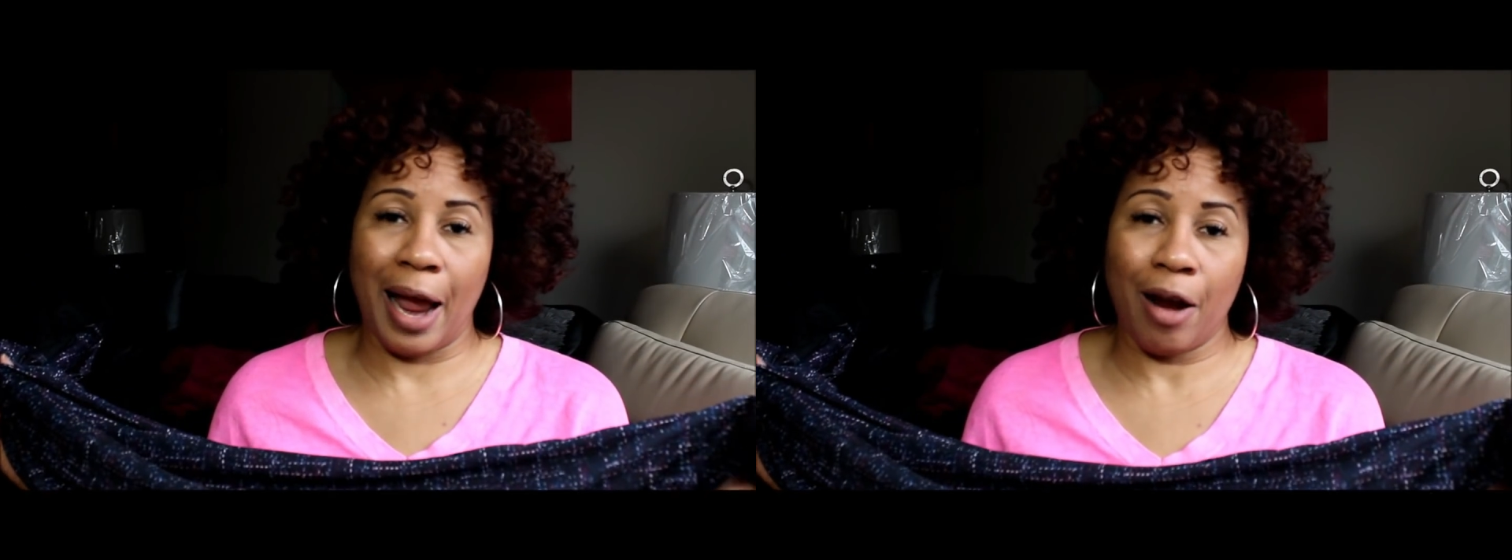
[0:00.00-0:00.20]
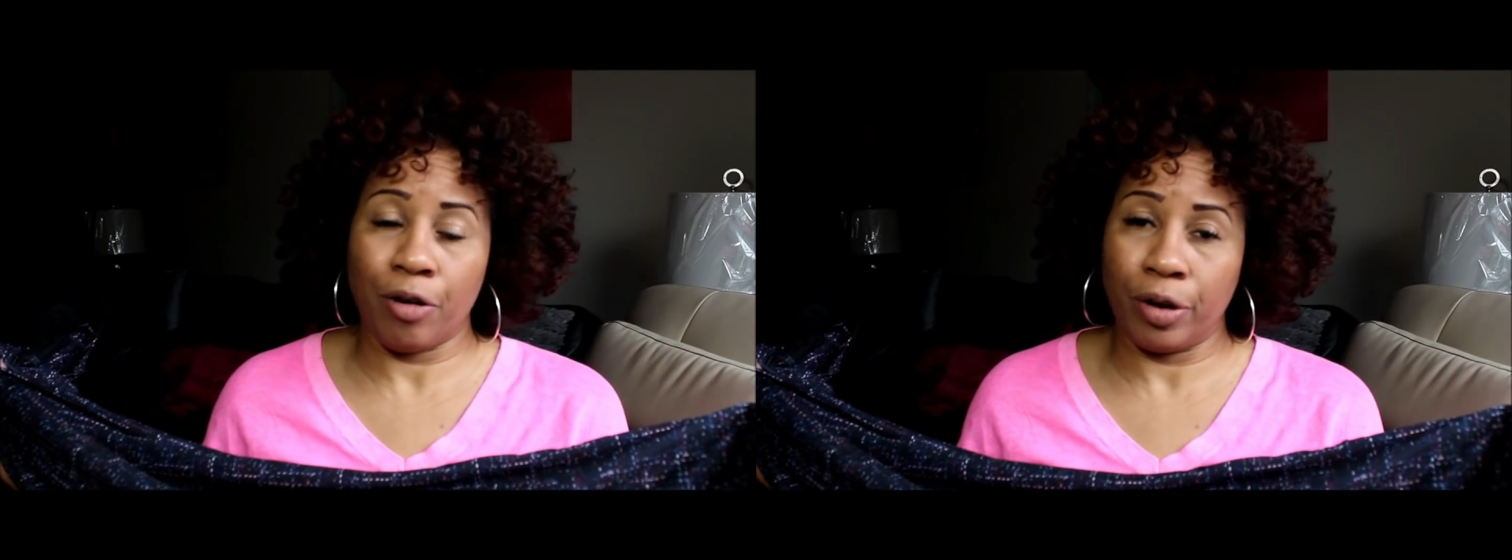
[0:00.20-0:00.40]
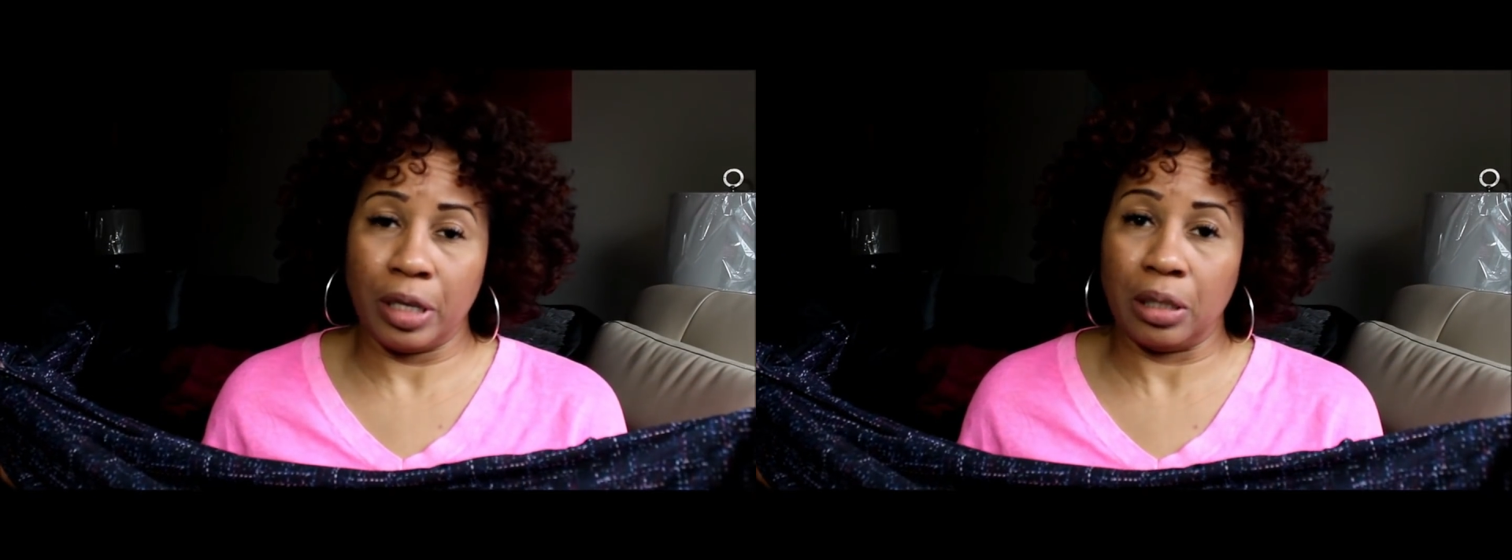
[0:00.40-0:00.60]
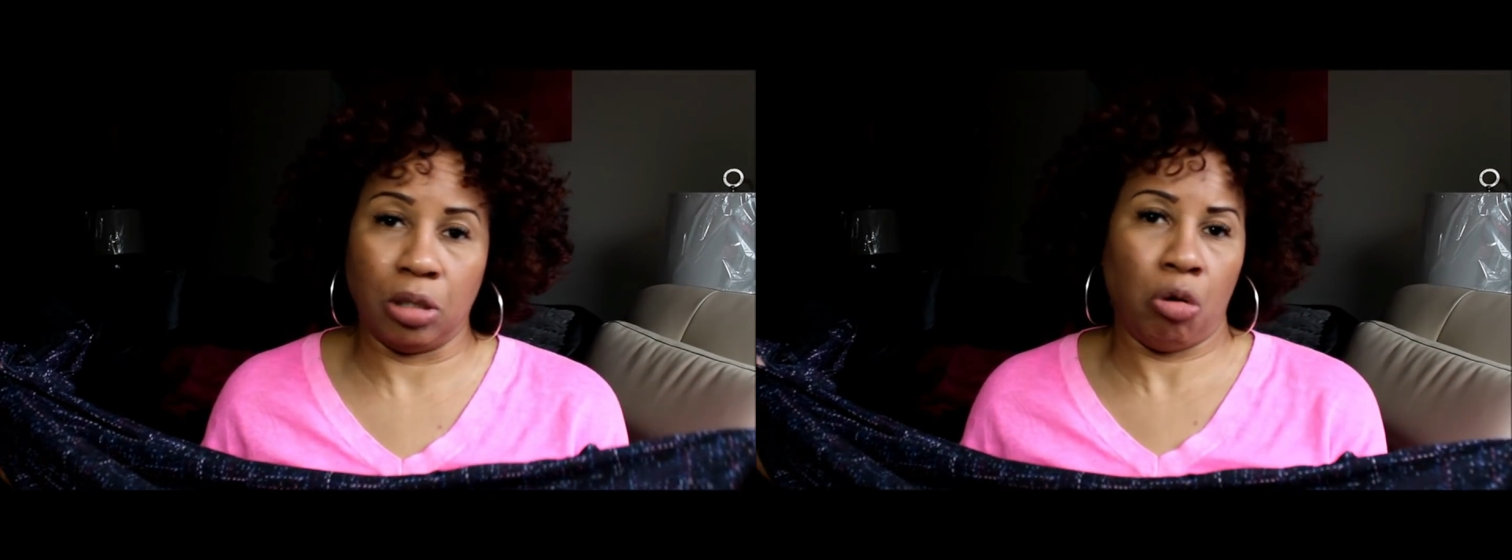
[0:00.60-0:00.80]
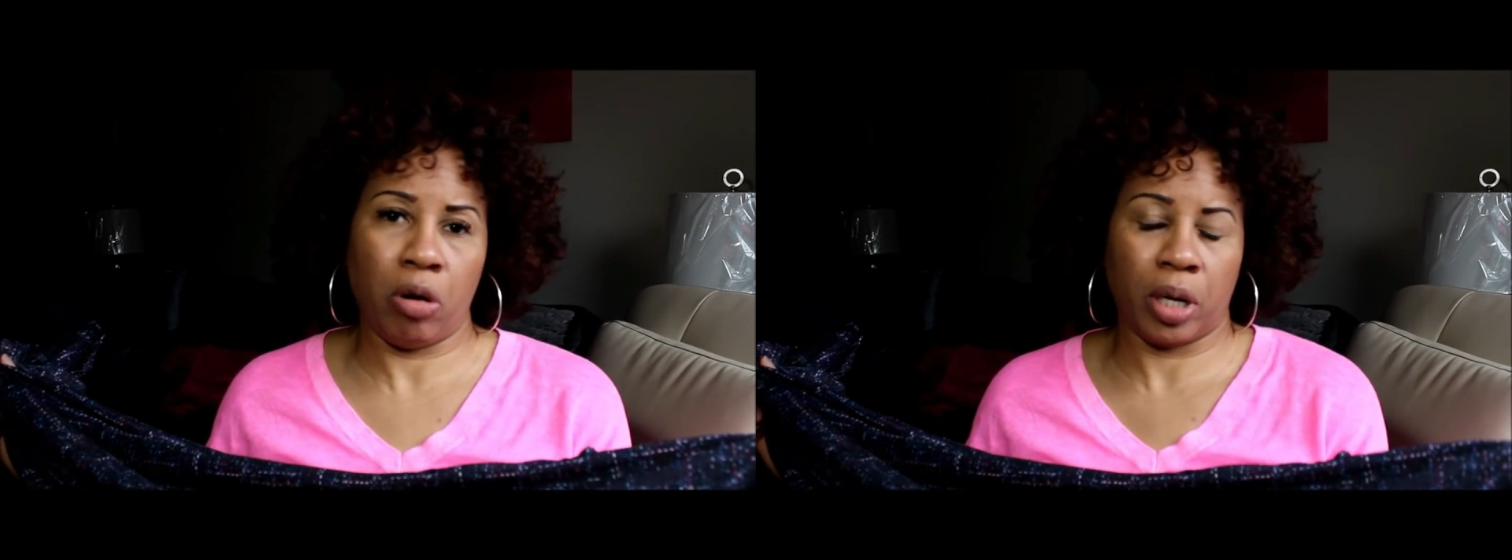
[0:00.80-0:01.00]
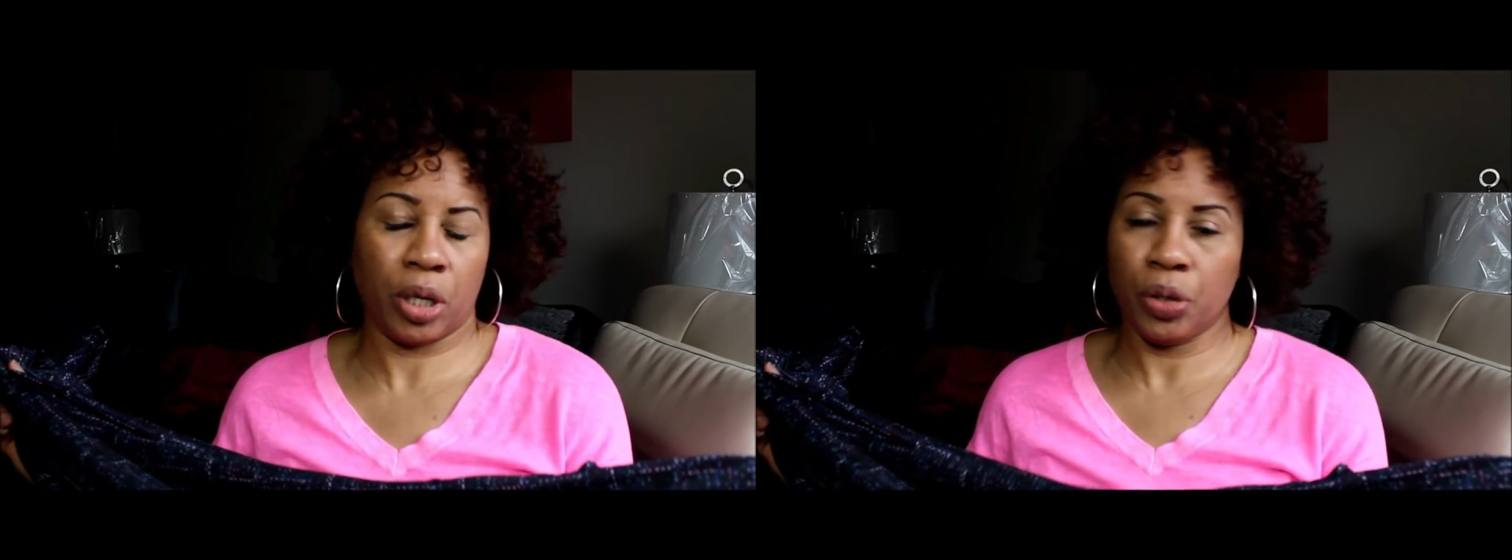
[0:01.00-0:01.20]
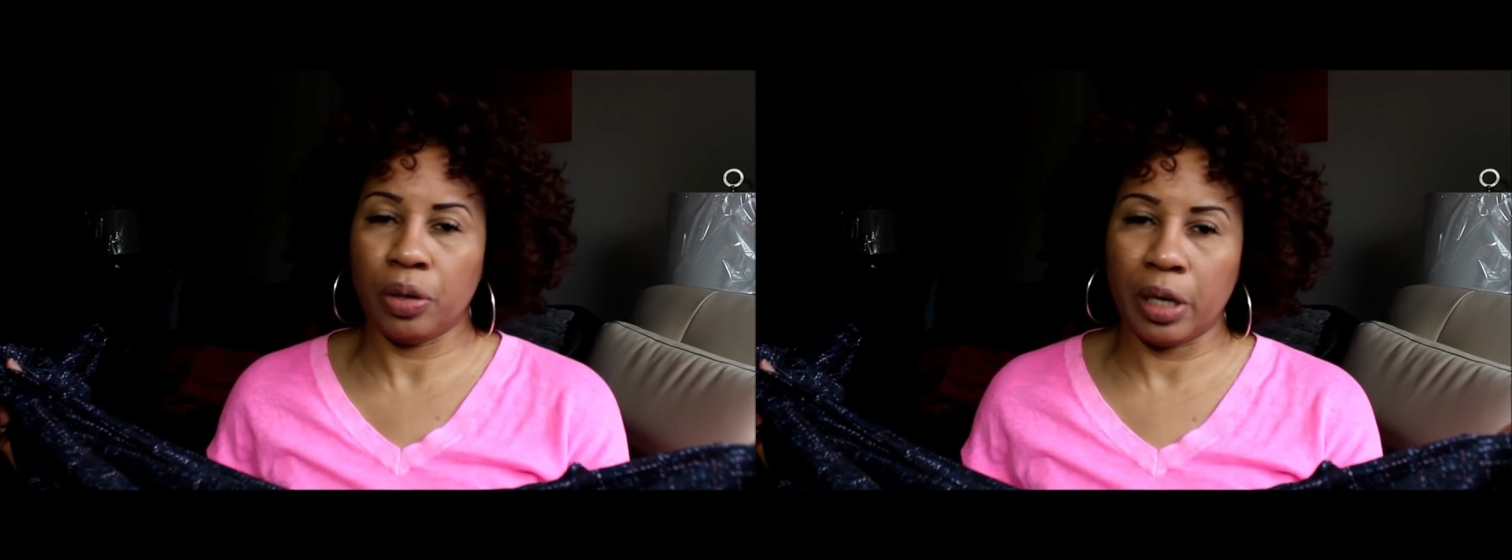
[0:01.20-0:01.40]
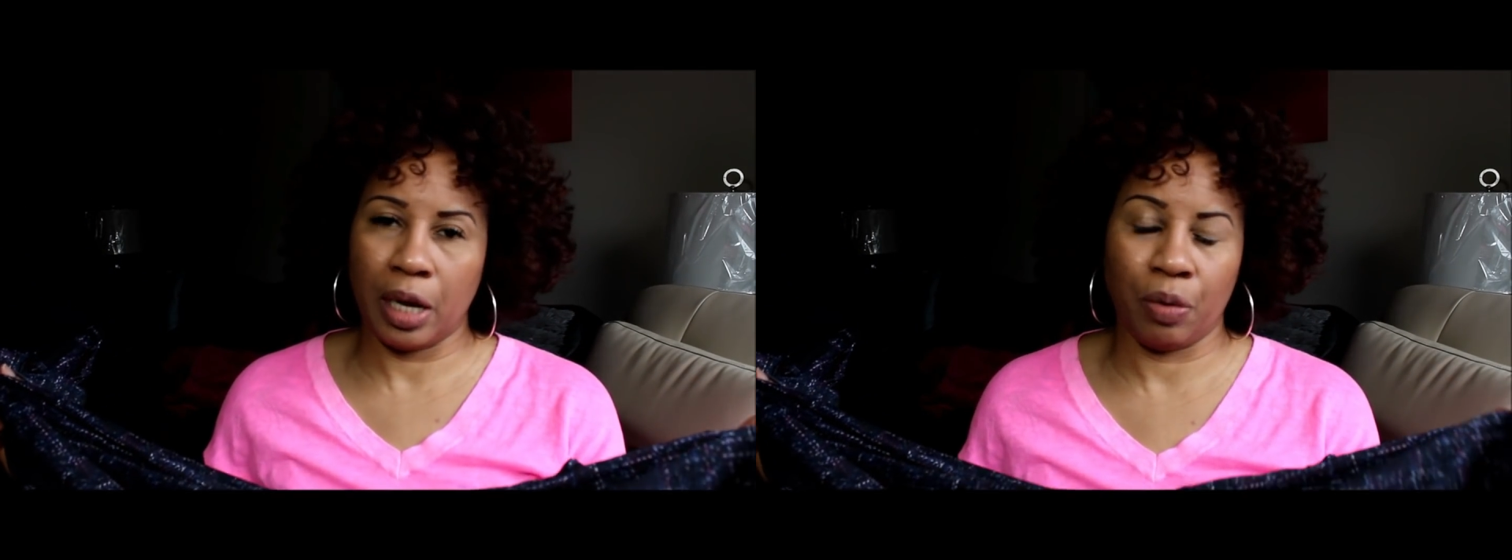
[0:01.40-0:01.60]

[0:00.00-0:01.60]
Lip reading: errands or canoodling